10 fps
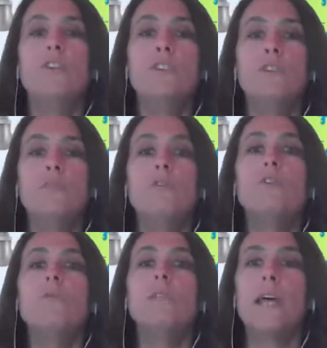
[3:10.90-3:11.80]
to
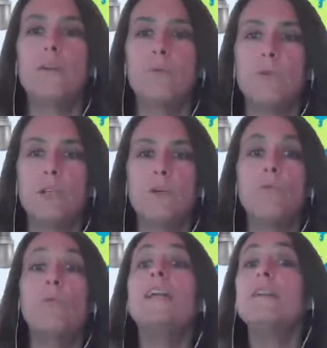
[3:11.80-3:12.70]
do a lot of work
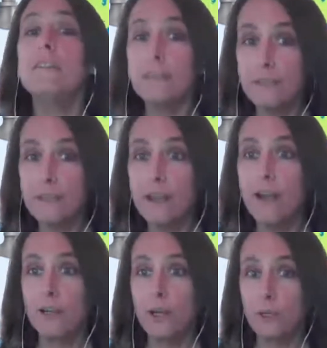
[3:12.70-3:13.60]
with
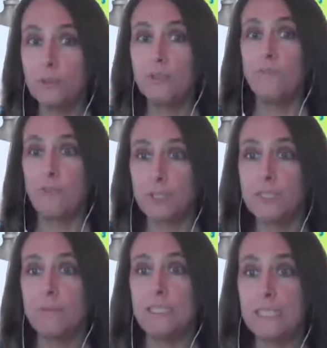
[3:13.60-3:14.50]
our code
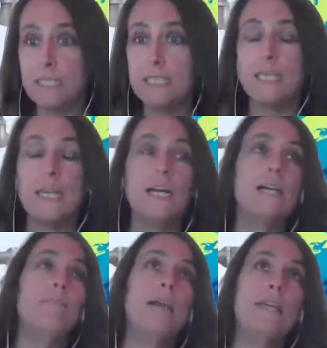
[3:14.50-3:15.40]
enforcement
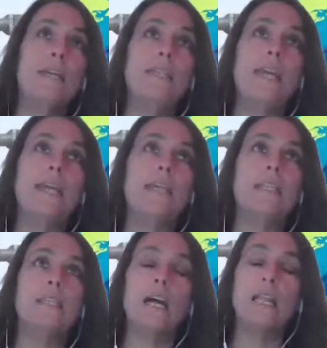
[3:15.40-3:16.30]

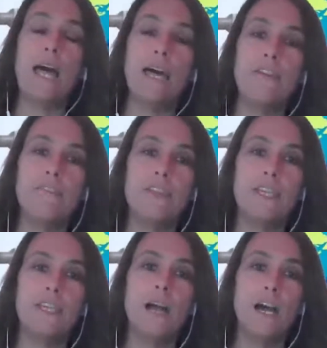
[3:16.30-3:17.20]
and a lot of
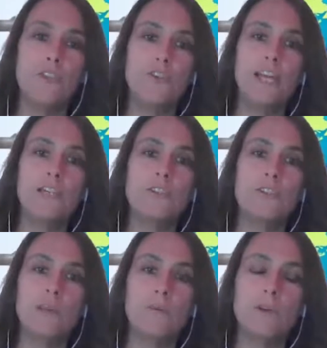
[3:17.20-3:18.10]
the
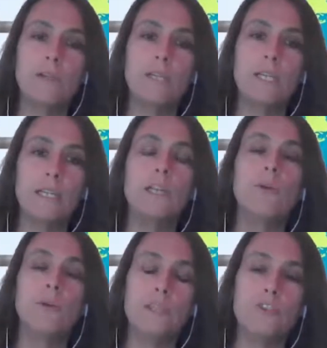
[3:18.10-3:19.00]
contractors that were
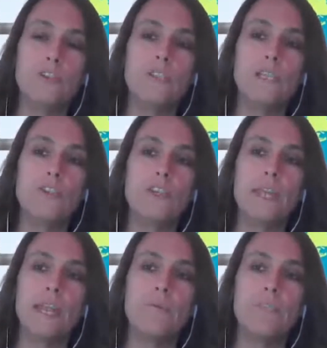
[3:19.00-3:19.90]
in the jurisdiction
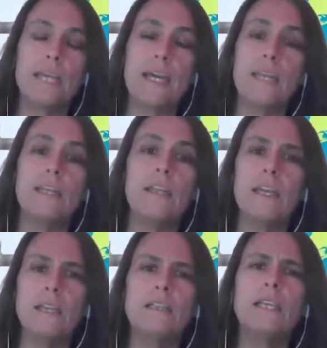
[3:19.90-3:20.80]
that I was at, and
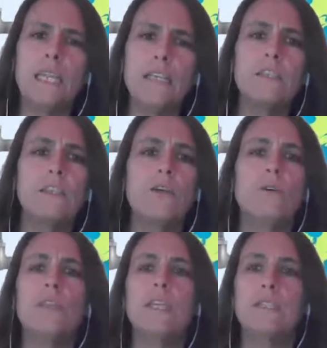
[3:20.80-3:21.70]
getting to
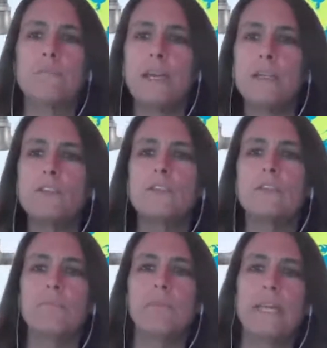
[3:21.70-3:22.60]
know the
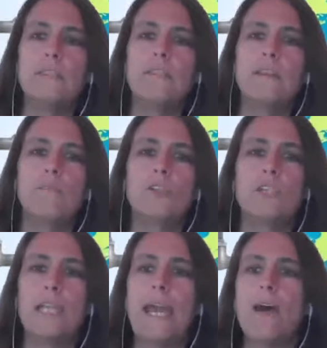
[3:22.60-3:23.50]
inspectors and plans
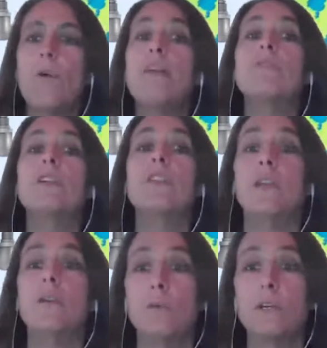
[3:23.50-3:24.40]
examiners and how
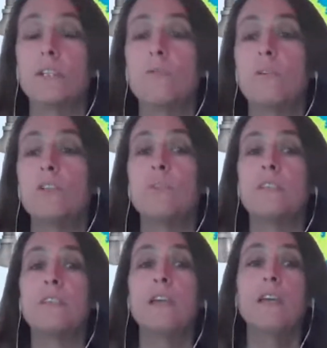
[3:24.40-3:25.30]
everything works, which
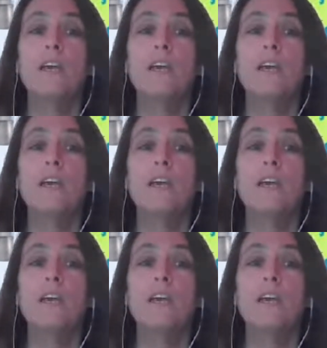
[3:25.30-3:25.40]
was